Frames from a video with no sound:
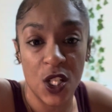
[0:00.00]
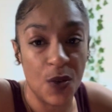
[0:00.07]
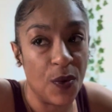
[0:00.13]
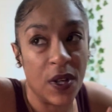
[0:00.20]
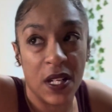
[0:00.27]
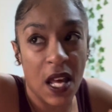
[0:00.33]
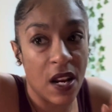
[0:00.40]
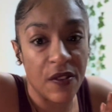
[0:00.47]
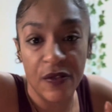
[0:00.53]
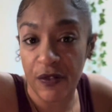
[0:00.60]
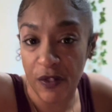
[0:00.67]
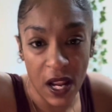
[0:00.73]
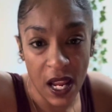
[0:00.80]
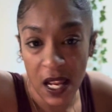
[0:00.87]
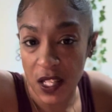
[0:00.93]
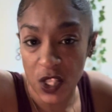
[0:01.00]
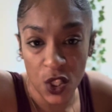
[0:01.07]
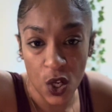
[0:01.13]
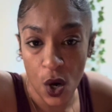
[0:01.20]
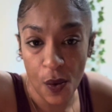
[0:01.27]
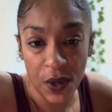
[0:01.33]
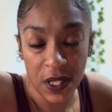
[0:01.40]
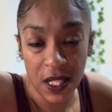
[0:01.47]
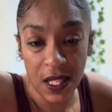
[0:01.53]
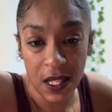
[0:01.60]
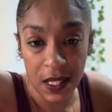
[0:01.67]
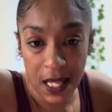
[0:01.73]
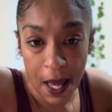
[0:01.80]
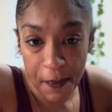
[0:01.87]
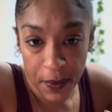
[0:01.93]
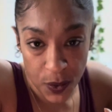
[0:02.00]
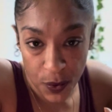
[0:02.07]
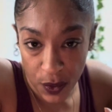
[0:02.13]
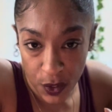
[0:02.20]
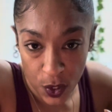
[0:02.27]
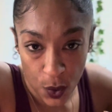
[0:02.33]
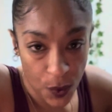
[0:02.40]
We're not afraid to go into the depths with you.